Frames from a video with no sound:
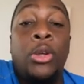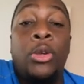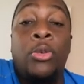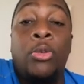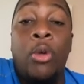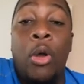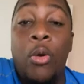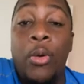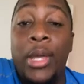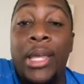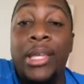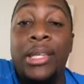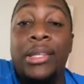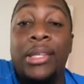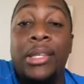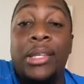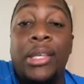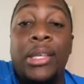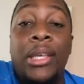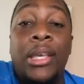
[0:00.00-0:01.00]

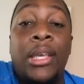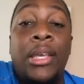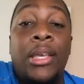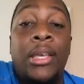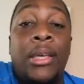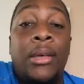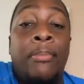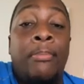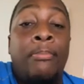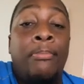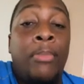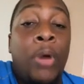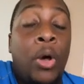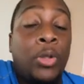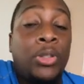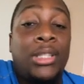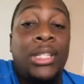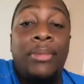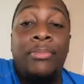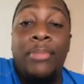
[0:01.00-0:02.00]
growing
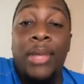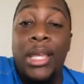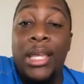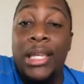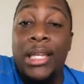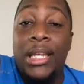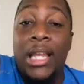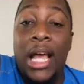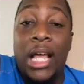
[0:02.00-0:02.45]
multi-million